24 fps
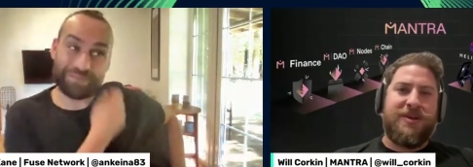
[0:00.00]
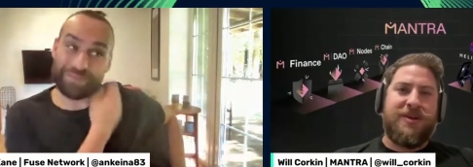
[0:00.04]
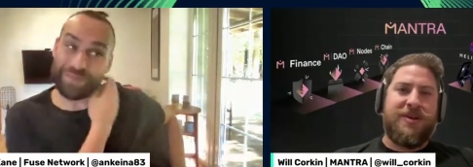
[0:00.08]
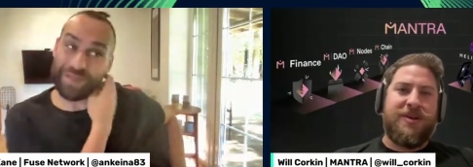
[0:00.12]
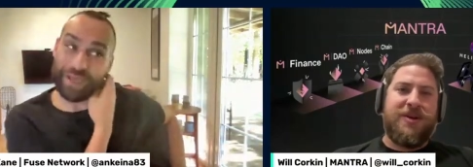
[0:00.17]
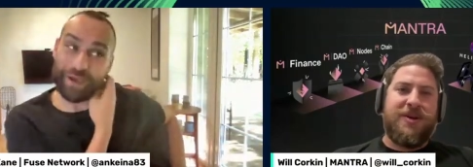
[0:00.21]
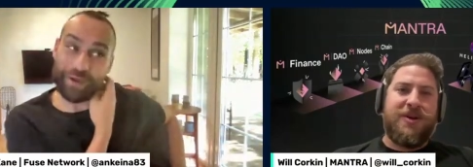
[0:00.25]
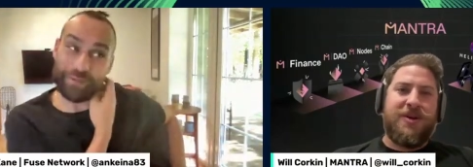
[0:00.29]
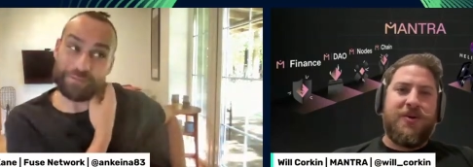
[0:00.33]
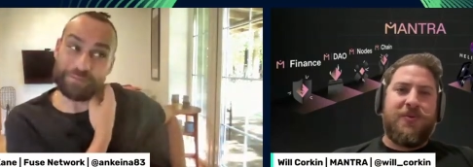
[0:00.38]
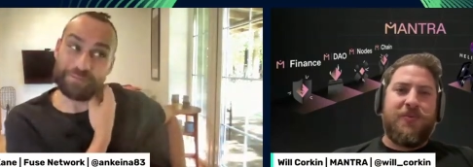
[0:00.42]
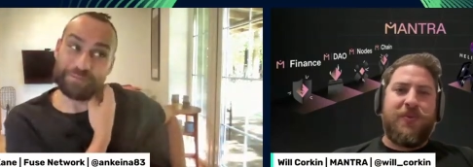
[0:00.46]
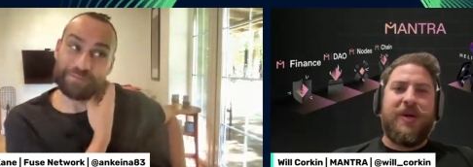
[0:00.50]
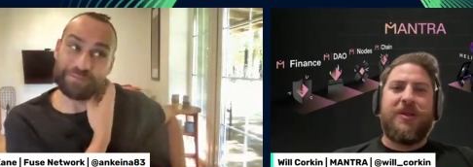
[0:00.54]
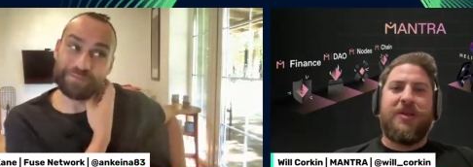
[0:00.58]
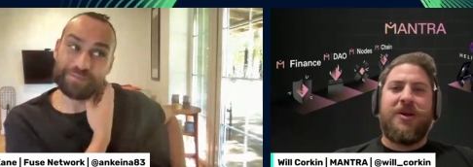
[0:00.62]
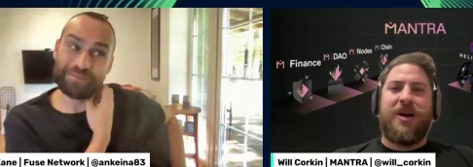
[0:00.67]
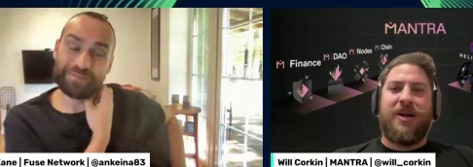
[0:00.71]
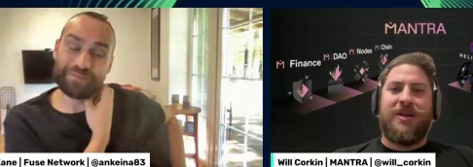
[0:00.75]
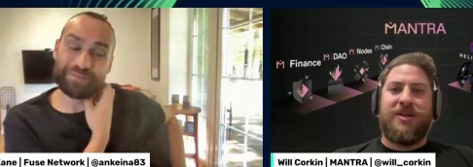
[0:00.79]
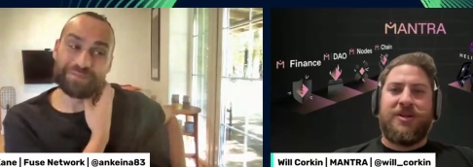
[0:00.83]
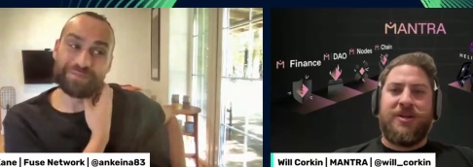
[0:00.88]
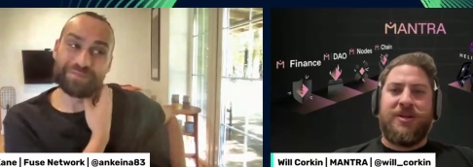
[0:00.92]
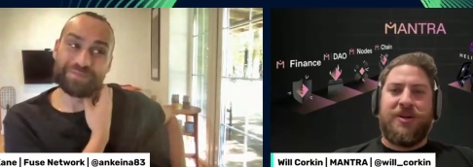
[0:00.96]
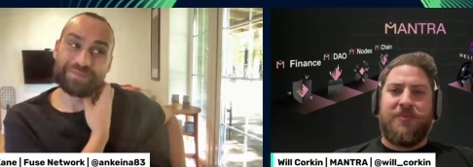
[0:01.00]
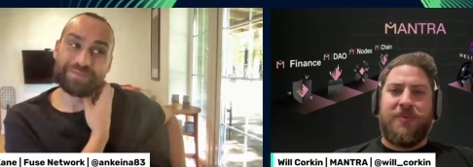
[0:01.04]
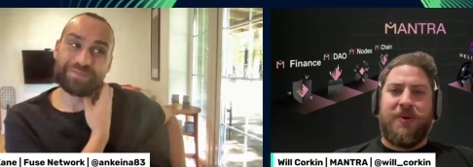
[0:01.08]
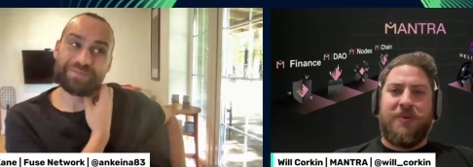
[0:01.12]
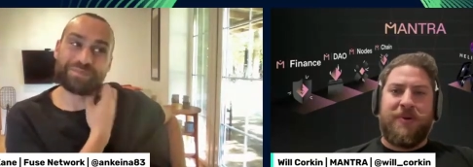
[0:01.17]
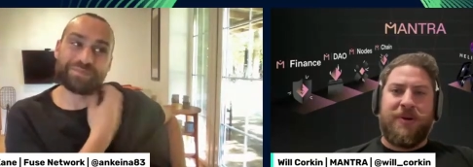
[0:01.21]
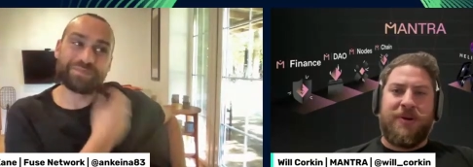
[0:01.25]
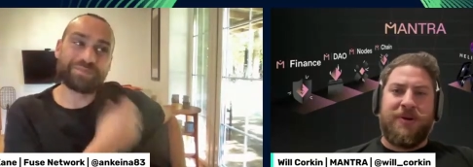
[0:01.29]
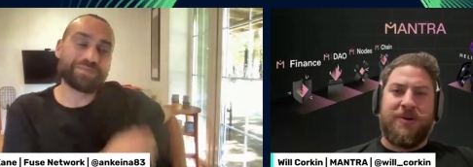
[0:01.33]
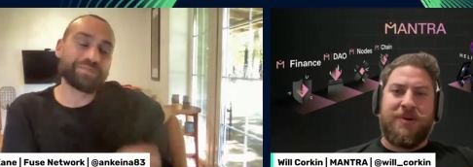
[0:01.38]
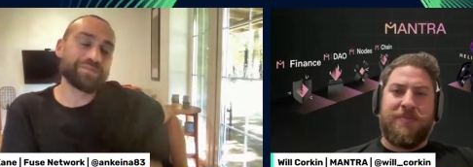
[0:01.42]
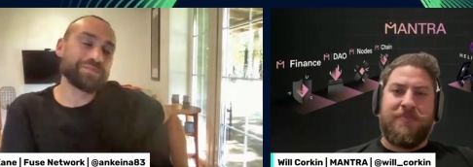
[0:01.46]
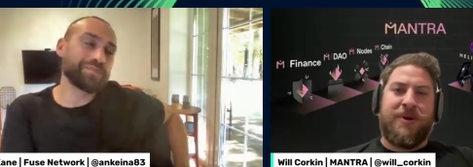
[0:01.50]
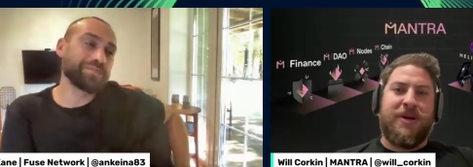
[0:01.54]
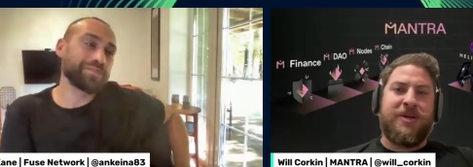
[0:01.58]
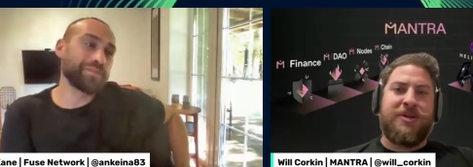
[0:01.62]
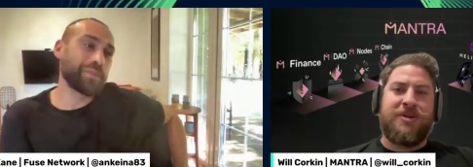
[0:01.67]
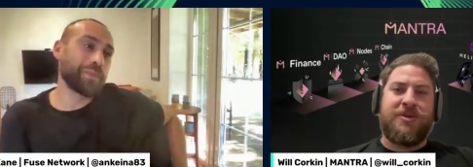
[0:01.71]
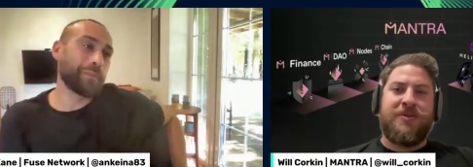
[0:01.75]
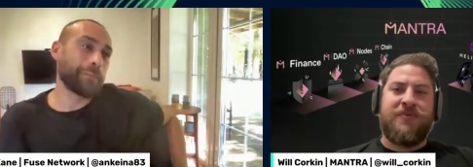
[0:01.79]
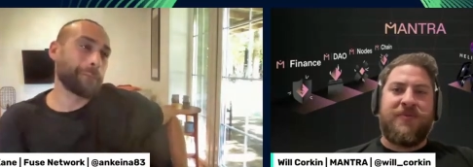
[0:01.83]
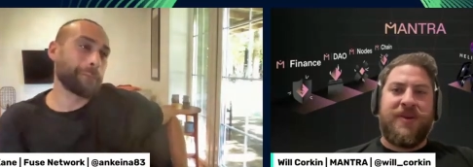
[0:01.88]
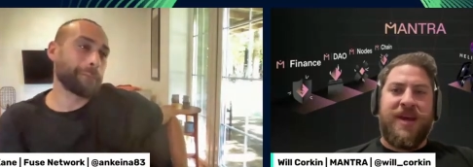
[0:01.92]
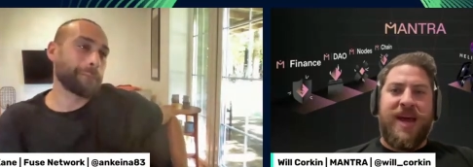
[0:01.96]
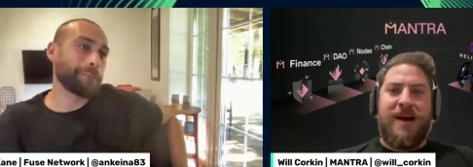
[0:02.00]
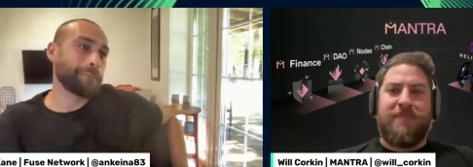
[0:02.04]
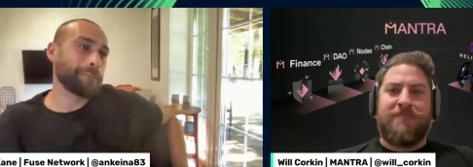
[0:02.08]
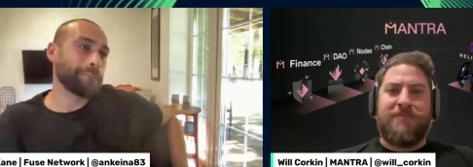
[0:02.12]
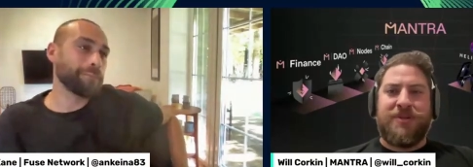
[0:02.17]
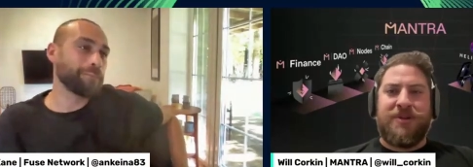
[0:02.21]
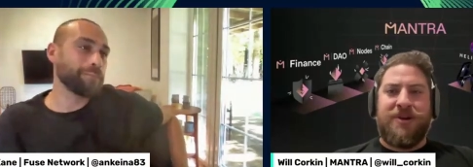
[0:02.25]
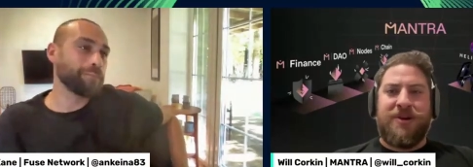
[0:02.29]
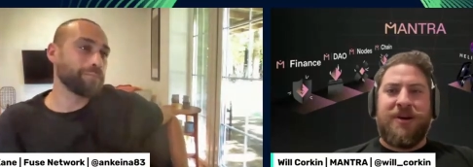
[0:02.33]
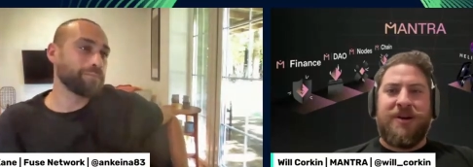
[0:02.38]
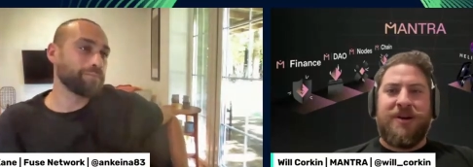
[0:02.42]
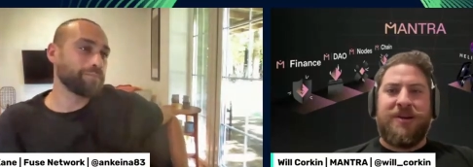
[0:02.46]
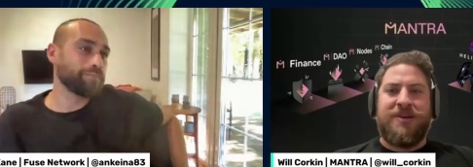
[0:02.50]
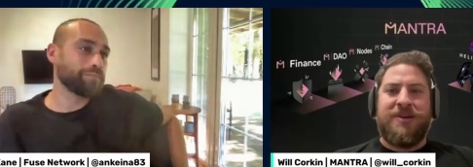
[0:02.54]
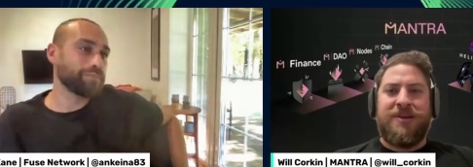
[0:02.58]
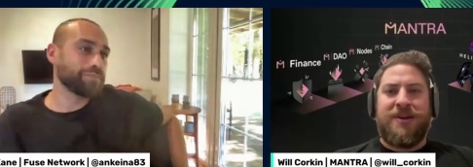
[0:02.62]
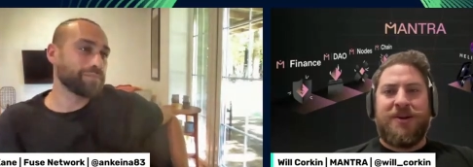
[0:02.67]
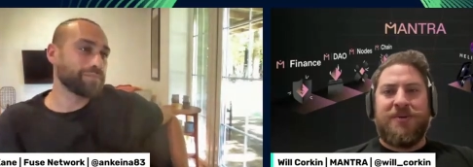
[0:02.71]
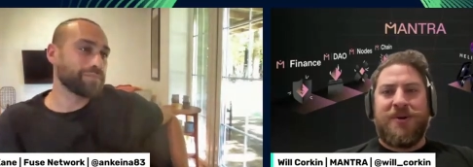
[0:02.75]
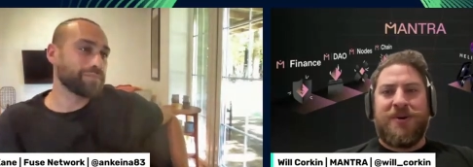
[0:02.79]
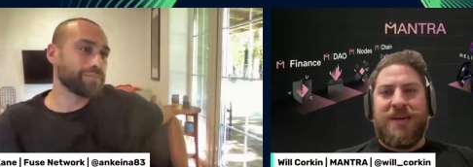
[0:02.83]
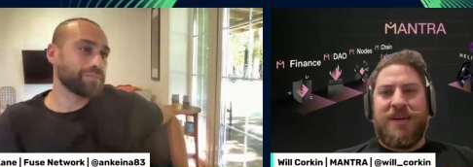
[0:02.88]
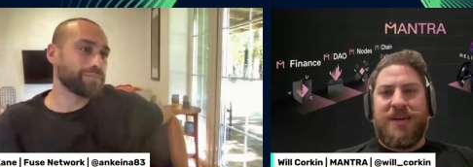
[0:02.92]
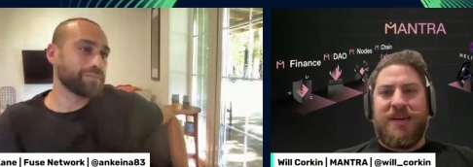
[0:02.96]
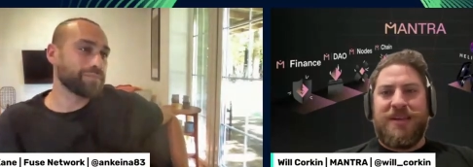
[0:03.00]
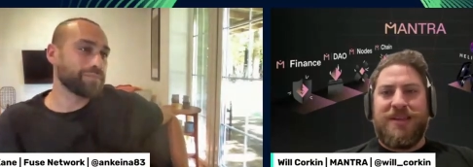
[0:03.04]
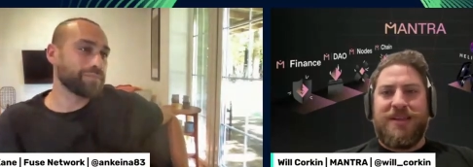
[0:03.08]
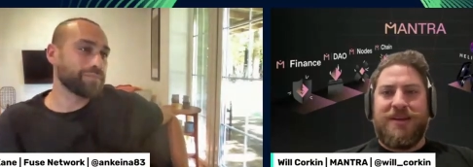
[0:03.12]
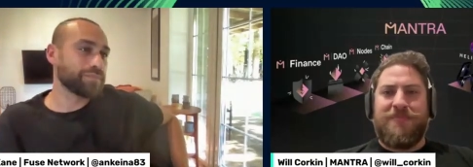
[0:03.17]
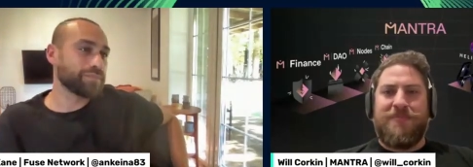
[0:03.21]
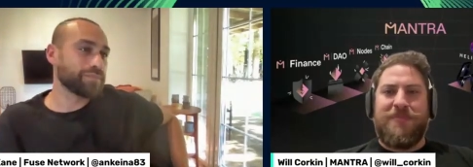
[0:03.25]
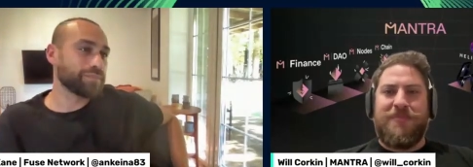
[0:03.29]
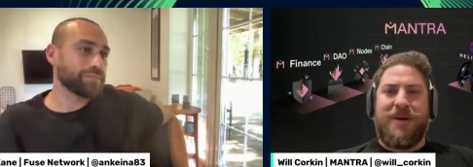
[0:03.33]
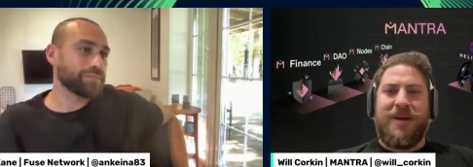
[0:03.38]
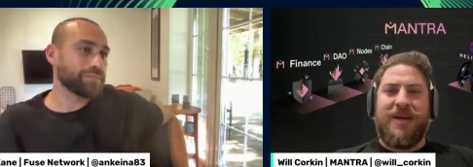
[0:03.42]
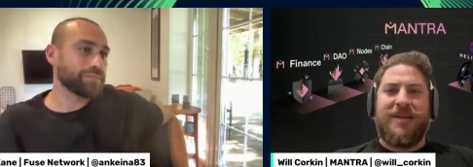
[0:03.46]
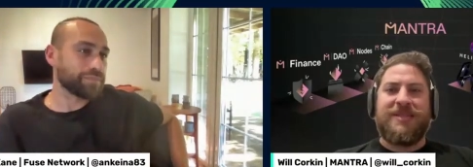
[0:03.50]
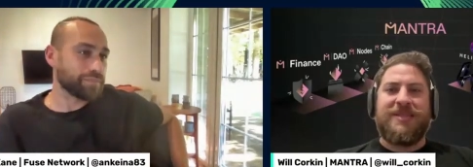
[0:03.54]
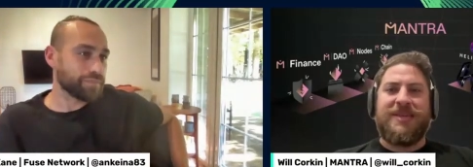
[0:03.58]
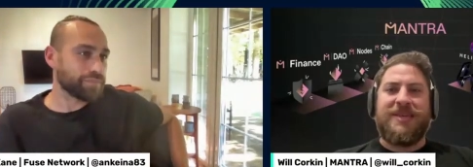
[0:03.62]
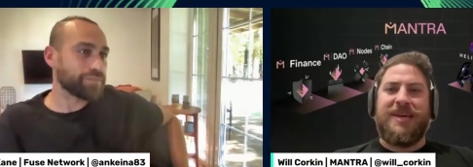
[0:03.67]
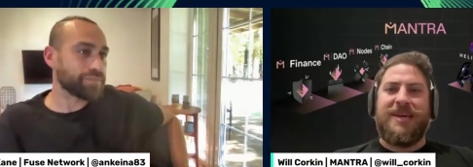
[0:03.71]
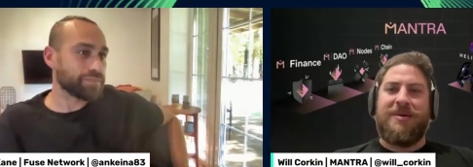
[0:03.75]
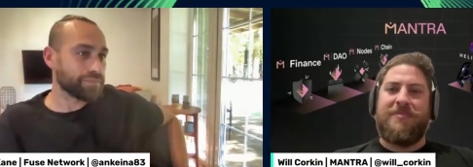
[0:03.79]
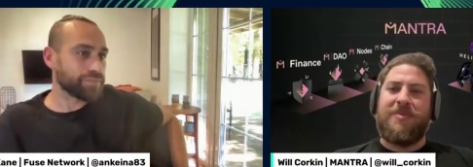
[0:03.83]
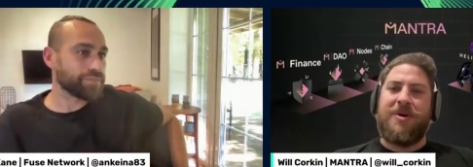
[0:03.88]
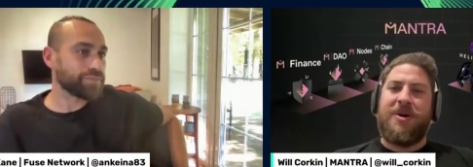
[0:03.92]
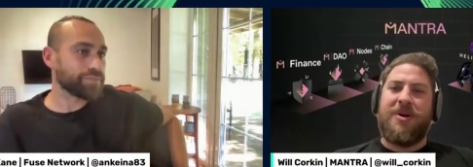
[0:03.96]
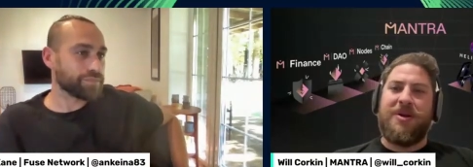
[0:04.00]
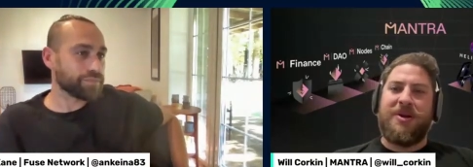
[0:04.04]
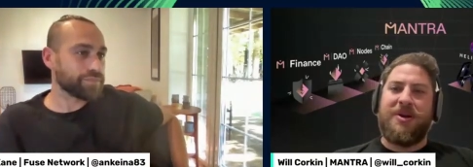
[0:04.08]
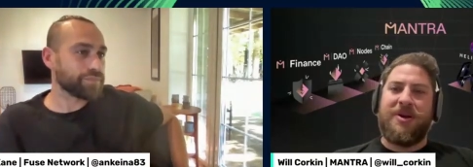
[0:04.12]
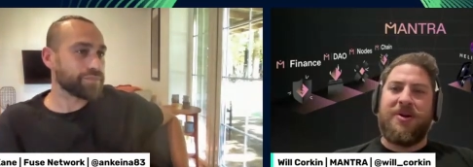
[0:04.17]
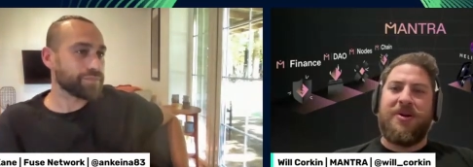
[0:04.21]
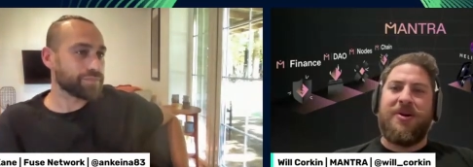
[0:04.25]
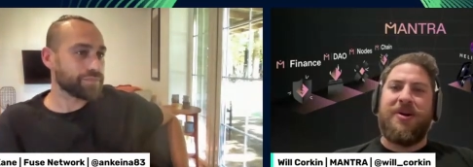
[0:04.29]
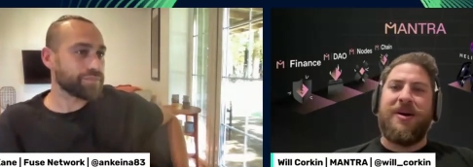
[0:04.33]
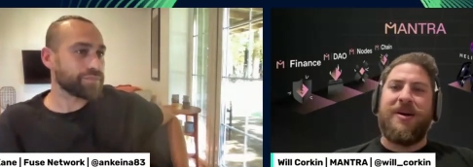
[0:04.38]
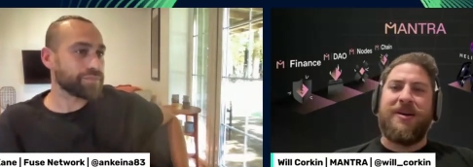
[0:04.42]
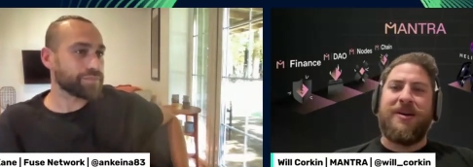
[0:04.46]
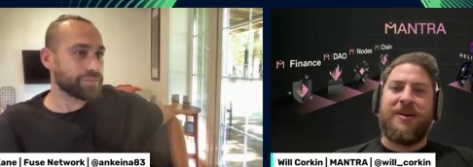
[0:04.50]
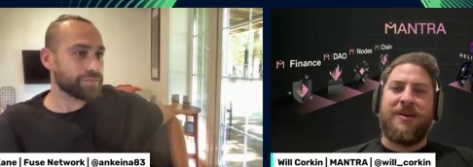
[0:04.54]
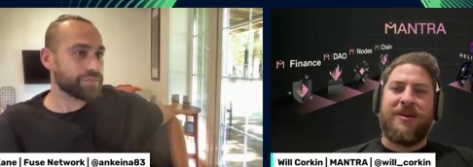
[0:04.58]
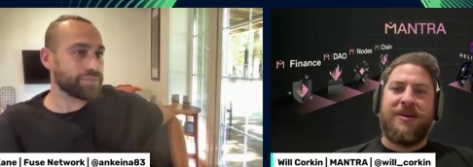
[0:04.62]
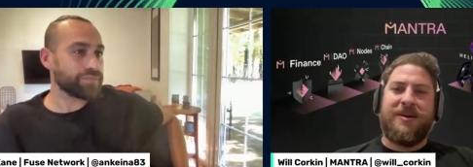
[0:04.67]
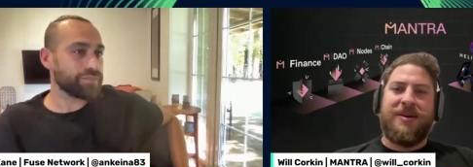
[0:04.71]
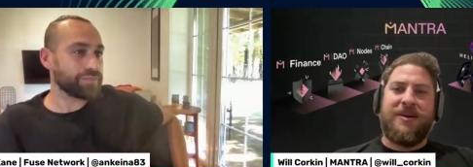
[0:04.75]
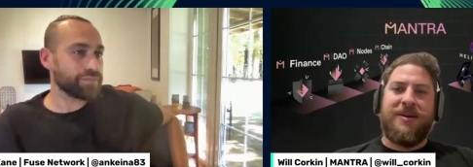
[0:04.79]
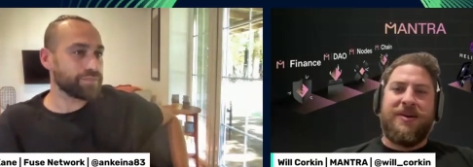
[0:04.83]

Speaker 1: Yeah, we launched and we built a bunch of DApps on you know ETH and BSC and Polygon